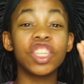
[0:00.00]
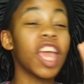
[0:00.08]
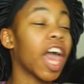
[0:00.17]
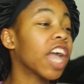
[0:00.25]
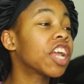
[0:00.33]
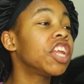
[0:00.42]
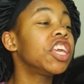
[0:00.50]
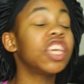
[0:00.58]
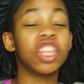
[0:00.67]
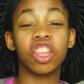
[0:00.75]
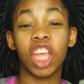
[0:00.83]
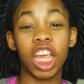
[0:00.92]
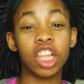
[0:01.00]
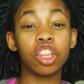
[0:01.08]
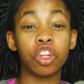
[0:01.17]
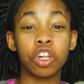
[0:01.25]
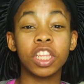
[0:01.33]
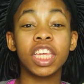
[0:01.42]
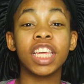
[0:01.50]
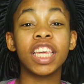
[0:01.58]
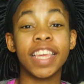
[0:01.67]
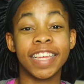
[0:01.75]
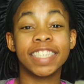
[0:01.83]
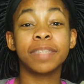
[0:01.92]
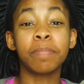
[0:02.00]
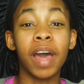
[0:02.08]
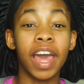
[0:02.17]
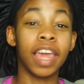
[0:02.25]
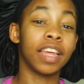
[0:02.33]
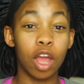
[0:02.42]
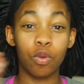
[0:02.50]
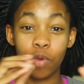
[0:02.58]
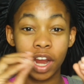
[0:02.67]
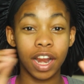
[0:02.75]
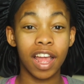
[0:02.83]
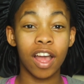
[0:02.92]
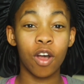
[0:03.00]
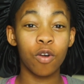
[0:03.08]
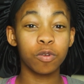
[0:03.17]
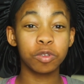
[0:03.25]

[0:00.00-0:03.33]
Acne can like literally kiss my right now.